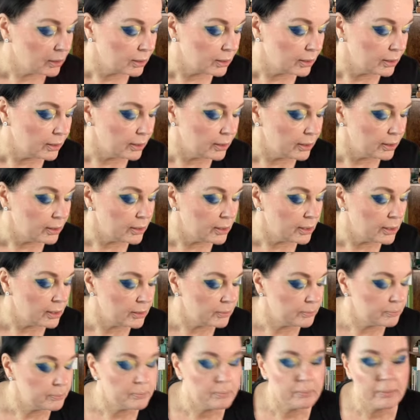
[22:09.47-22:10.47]
Yeah,
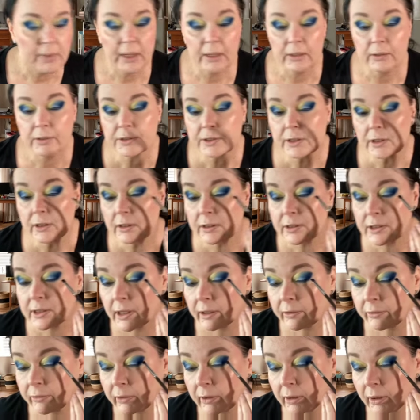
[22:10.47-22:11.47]
melts are
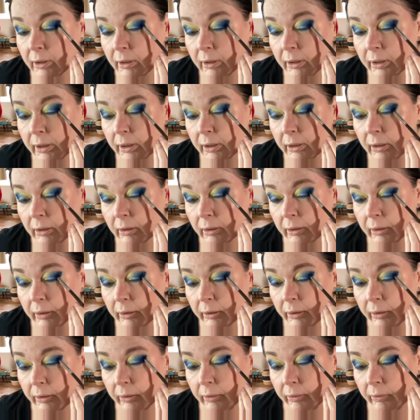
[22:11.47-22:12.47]
definitely not
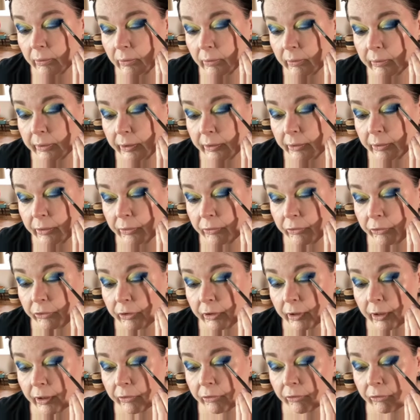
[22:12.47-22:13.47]
they're known
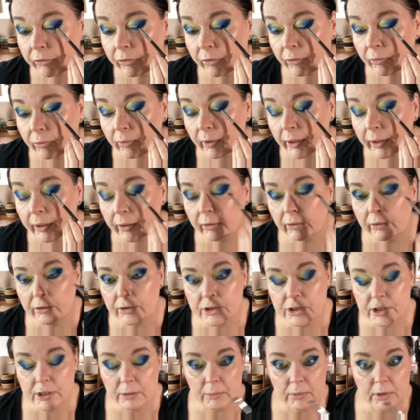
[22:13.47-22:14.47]
just for regular
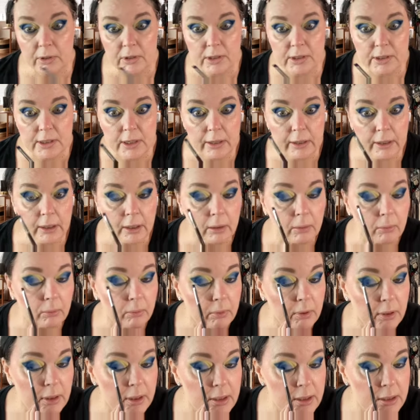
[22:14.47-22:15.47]
shimmers. Nothing
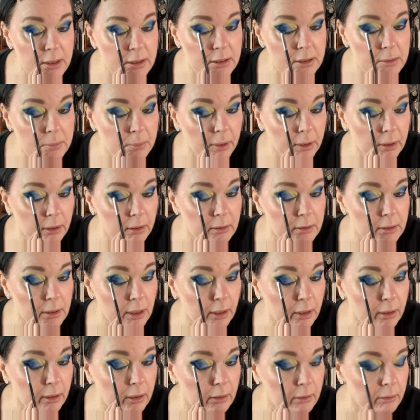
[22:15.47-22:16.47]
really
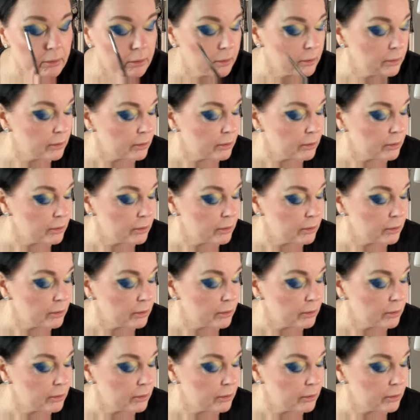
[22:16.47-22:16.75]
spectacular.